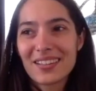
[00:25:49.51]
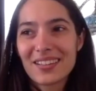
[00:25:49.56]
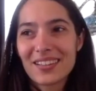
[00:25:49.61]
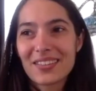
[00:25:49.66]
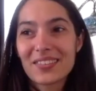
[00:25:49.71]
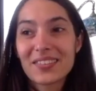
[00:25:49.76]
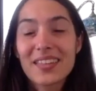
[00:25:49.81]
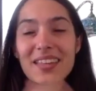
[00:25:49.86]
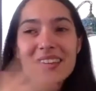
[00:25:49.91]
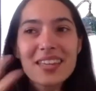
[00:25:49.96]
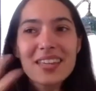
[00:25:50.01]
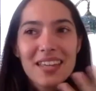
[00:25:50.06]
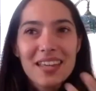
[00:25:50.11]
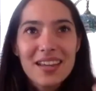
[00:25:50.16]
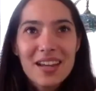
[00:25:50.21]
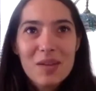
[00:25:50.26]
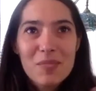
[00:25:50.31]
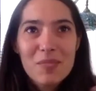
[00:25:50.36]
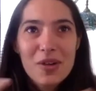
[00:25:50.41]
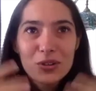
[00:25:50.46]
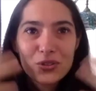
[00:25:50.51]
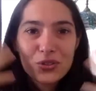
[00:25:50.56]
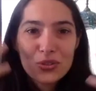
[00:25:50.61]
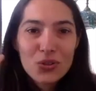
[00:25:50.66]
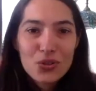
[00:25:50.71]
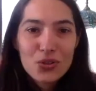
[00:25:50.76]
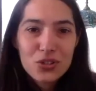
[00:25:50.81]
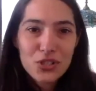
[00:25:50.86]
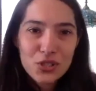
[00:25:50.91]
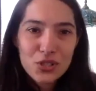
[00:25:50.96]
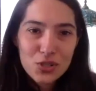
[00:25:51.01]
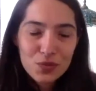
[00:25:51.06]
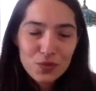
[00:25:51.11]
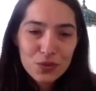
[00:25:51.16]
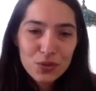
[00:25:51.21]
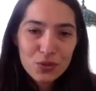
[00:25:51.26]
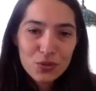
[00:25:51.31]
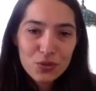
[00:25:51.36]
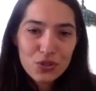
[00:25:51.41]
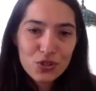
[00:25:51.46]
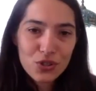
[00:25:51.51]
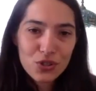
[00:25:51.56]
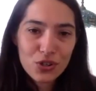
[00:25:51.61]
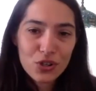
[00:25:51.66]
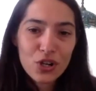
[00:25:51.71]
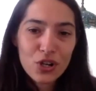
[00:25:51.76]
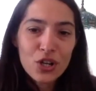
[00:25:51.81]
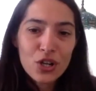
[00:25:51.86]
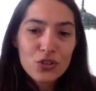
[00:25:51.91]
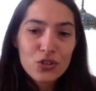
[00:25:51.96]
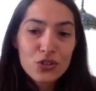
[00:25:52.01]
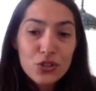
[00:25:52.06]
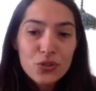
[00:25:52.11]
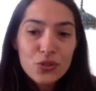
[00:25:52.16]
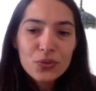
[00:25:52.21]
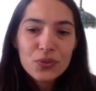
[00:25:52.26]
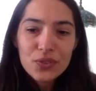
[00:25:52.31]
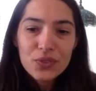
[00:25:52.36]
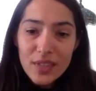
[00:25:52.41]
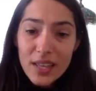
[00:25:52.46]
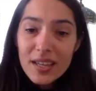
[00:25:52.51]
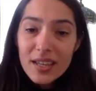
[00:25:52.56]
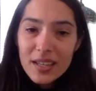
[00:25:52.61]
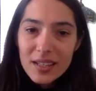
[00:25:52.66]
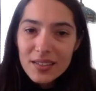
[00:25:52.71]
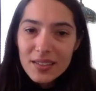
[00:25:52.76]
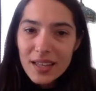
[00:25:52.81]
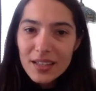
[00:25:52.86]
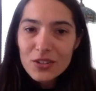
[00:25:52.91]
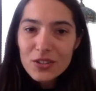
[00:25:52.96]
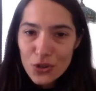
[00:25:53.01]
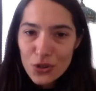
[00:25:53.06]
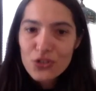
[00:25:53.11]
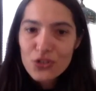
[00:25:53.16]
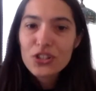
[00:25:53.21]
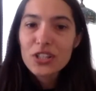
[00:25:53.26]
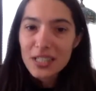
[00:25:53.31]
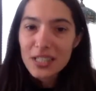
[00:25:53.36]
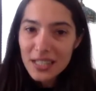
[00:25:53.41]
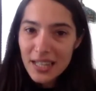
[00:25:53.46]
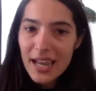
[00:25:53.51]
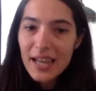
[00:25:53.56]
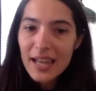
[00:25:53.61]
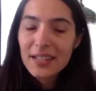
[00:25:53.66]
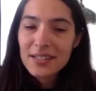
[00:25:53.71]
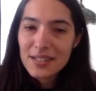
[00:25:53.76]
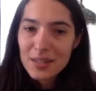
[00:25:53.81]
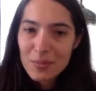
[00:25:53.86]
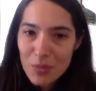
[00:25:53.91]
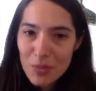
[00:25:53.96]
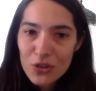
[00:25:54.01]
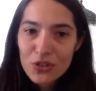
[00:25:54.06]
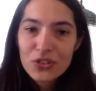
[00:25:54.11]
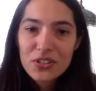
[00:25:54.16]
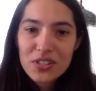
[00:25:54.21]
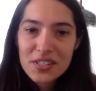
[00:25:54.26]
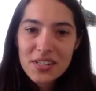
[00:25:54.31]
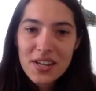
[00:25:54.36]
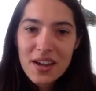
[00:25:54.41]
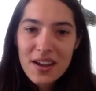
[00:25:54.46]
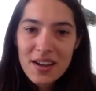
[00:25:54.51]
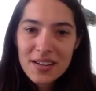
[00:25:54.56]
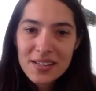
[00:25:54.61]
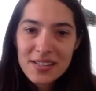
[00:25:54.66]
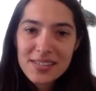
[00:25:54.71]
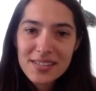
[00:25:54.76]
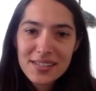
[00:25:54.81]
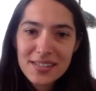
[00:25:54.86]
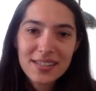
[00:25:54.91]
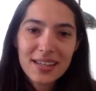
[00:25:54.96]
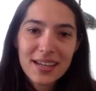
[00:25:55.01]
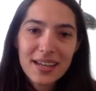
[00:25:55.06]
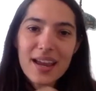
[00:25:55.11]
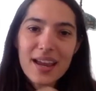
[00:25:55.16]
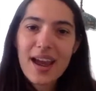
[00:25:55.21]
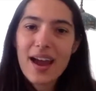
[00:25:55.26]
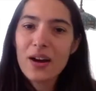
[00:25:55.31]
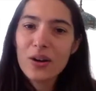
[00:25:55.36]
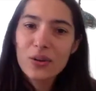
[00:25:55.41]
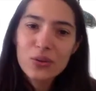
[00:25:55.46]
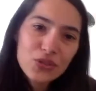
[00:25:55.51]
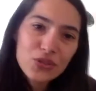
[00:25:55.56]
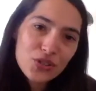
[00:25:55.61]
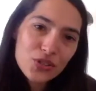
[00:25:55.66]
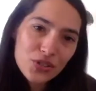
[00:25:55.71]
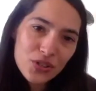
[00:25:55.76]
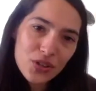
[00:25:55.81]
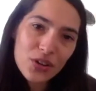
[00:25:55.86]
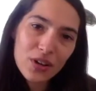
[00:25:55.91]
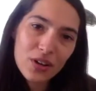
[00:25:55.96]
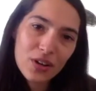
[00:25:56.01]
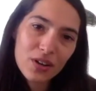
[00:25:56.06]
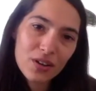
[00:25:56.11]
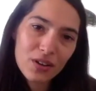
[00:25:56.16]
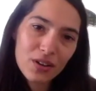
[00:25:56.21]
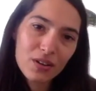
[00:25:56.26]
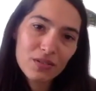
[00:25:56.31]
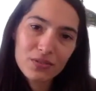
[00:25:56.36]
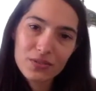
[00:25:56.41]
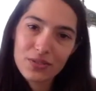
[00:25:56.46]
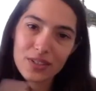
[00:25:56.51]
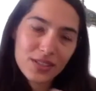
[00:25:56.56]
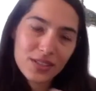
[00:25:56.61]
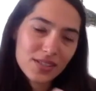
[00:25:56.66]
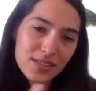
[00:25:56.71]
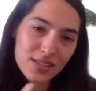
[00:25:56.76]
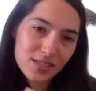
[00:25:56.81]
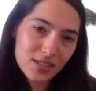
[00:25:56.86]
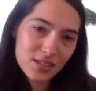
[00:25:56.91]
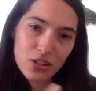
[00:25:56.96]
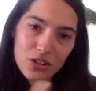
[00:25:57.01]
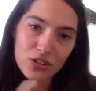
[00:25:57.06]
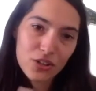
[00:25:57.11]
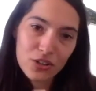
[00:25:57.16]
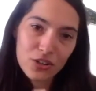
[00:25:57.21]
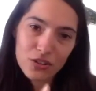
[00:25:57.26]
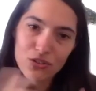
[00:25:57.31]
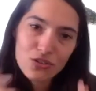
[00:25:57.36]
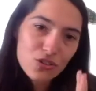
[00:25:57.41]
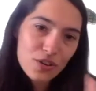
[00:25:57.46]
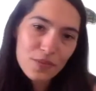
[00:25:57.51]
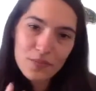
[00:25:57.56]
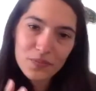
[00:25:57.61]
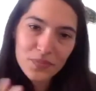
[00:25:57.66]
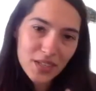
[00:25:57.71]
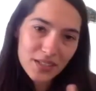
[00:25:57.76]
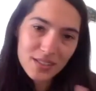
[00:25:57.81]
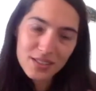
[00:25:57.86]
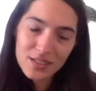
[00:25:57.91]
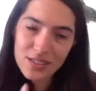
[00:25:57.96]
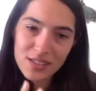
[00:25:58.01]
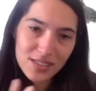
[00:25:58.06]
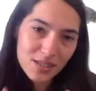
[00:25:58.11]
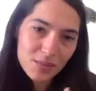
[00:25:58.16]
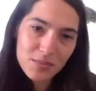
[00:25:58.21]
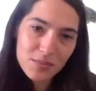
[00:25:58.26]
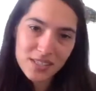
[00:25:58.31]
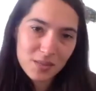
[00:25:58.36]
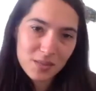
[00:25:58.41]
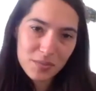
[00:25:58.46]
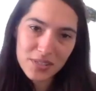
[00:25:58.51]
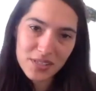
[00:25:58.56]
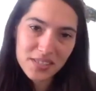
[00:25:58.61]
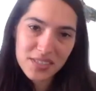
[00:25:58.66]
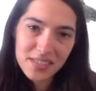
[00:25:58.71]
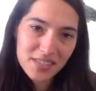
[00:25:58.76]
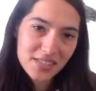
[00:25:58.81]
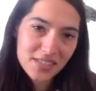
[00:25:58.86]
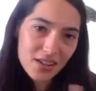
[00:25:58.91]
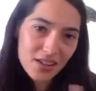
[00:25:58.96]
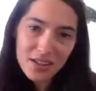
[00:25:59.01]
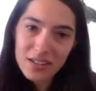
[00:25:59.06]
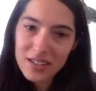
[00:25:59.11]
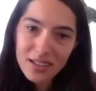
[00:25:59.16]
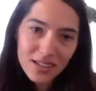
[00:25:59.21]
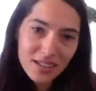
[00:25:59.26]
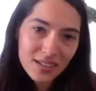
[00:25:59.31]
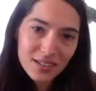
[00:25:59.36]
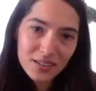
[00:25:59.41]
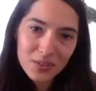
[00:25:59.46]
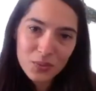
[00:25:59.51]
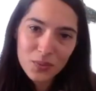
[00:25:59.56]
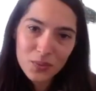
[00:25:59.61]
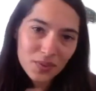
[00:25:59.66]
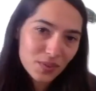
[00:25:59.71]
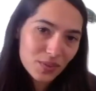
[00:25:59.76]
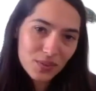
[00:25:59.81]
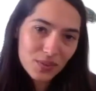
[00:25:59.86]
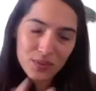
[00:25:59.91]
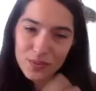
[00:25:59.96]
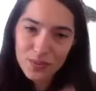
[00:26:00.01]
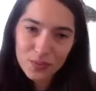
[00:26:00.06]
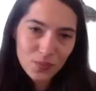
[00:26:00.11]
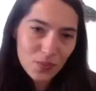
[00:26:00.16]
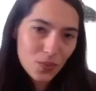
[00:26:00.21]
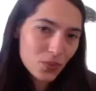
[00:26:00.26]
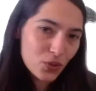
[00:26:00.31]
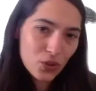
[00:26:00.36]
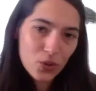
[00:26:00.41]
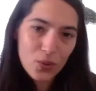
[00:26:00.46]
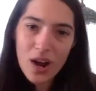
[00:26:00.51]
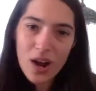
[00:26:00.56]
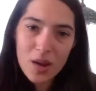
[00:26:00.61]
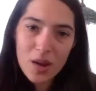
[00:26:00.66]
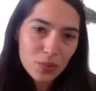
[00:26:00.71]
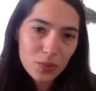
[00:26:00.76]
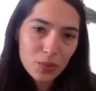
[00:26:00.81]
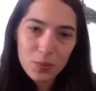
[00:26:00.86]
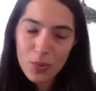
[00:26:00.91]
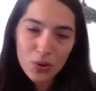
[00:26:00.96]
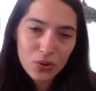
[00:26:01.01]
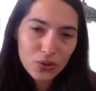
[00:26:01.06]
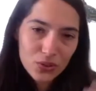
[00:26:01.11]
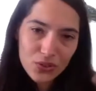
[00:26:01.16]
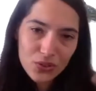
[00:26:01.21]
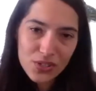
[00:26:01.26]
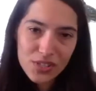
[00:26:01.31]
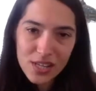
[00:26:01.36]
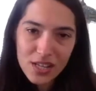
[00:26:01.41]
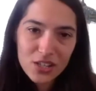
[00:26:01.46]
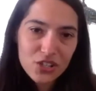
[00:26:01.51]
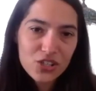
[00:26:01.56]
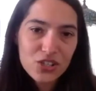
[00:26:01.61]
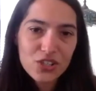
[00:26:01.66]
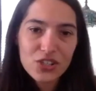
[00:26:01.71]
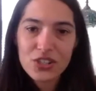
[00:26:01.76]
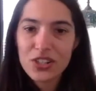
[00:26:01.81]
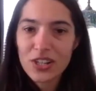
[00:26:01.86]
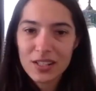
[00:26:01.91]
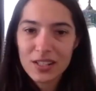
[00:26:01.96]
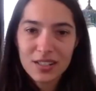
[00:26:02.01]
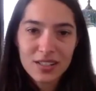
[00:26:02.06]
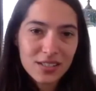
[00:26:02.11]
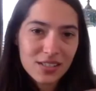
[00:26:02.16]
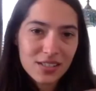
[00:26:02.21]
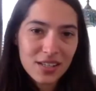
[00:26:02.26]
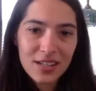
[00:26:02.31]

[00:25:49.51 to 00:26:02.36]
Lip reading: thinking about Turkey's future, do you think that Turkey can democratize and get out of this conundrum that it seems to be stuck in with, hyperpolarization and